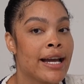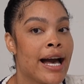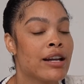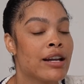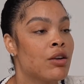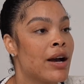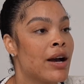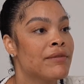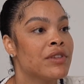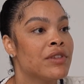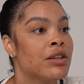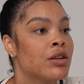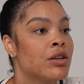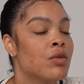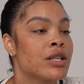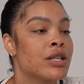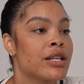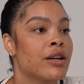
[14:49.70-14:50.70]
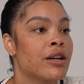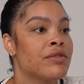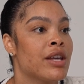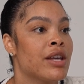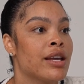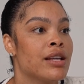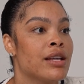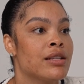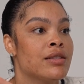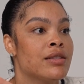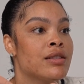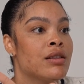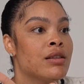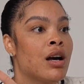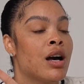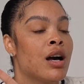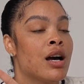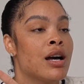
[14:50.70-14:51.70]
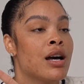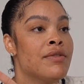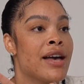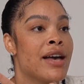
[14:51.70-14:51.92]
I don't have to deal with certain things that